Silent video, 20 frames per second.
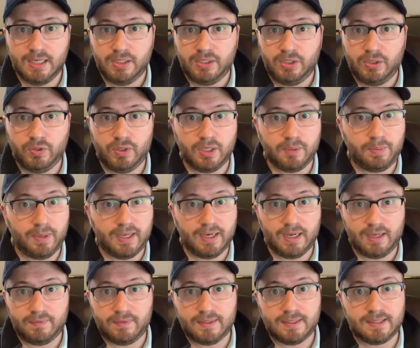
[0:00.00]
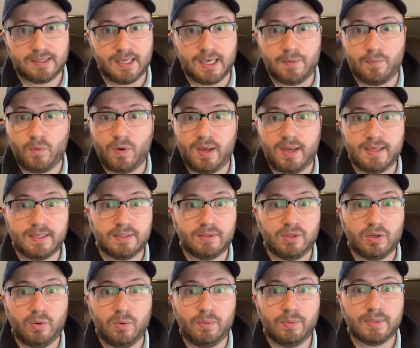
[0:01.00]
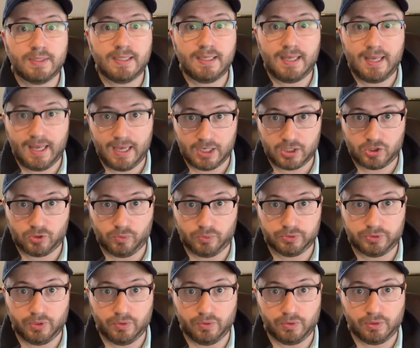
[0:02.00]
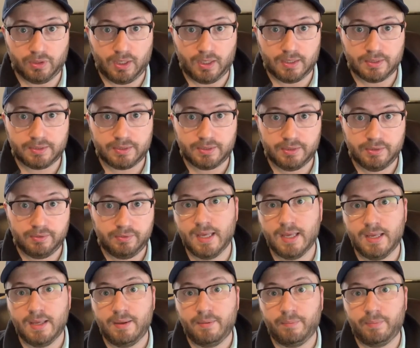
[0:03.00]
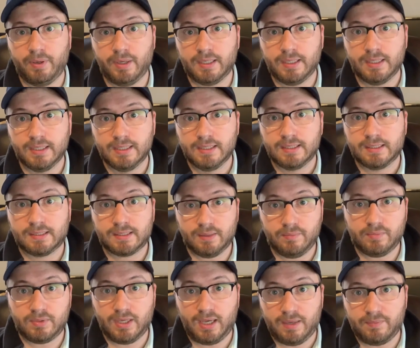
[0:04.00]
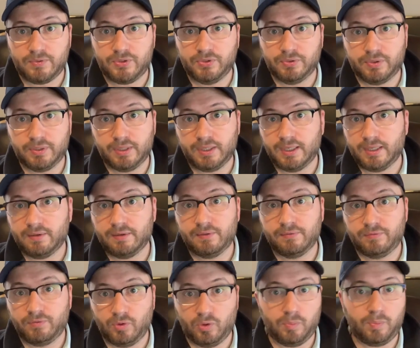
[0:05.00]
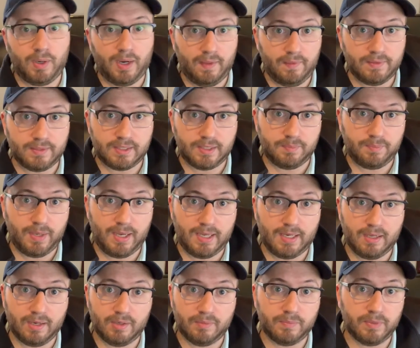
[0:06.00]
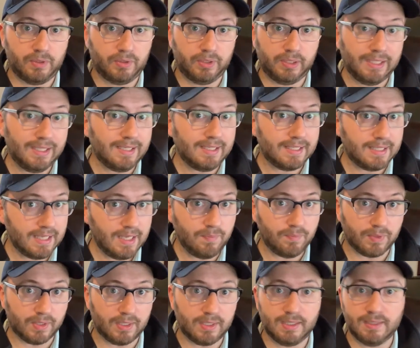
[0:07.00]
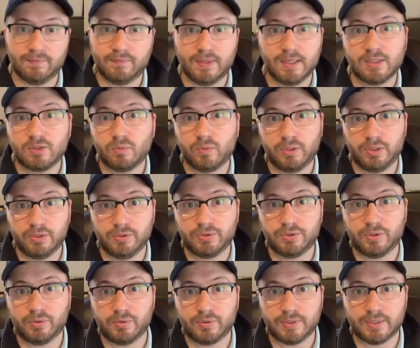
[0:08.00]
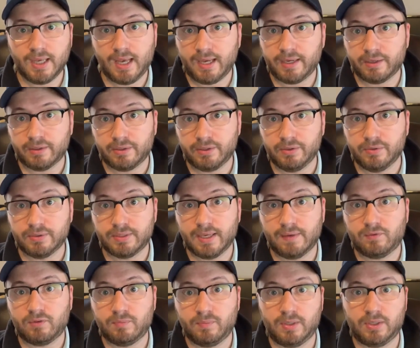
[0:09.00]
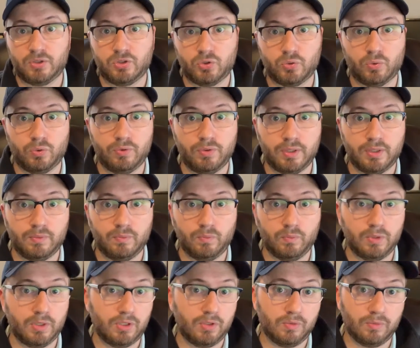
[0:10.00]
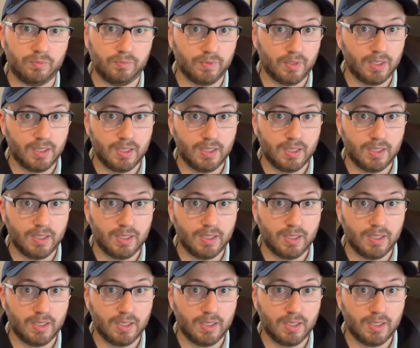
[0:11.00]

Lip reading: you get paid out the same way as though it was an actual total loss. But sometimes you can get the full policy paid on a building and keep it if that's what you so desire. You just have to make sure that when you